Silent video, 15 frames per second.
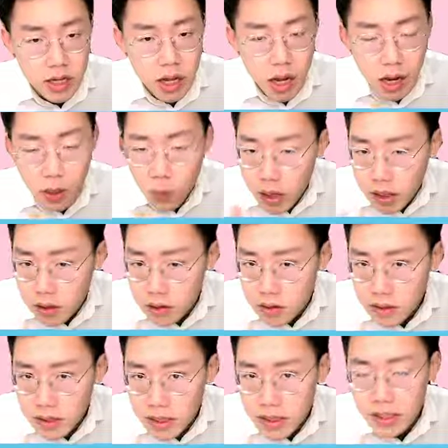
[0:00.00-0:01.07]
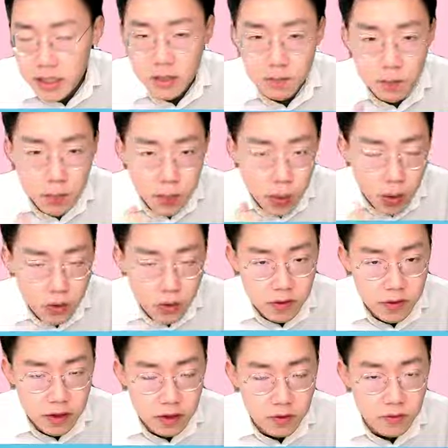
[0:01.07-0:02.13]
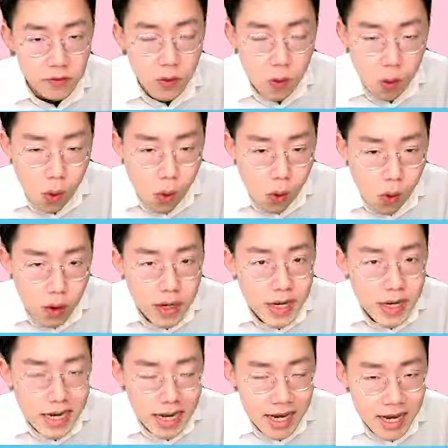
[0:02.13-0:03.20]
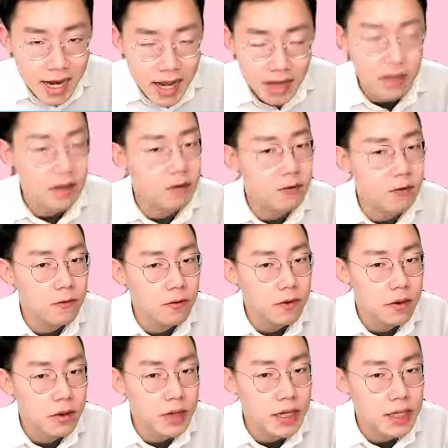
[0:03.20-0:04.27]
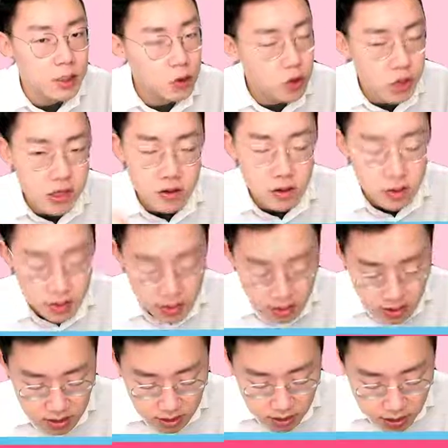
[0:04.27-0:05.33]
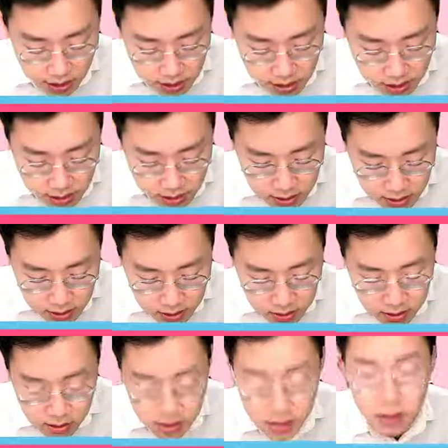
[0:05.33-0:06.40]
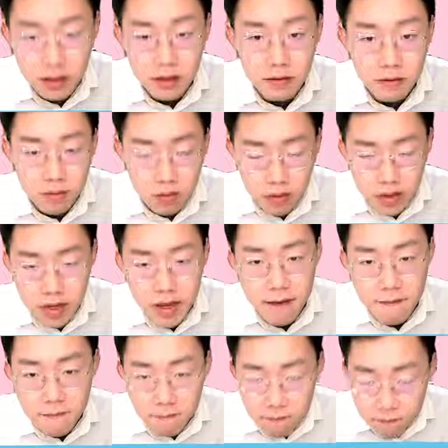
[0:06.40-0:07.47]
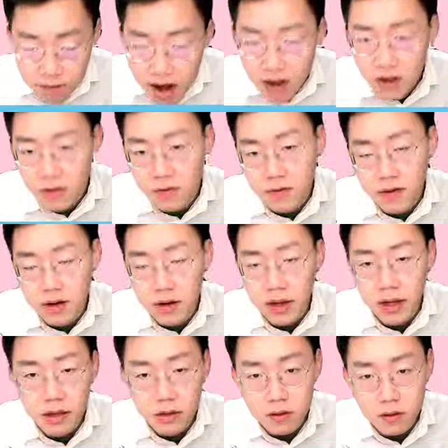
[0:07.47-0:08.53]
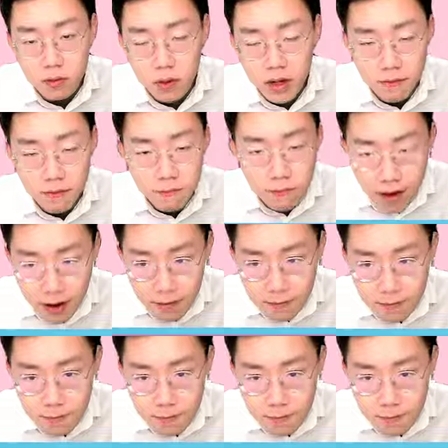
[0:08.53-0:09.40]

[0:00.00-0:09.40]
and y coordinate is positive or negative. Okay, you just see it is 3 and 5. Okay, it's 3 and 5.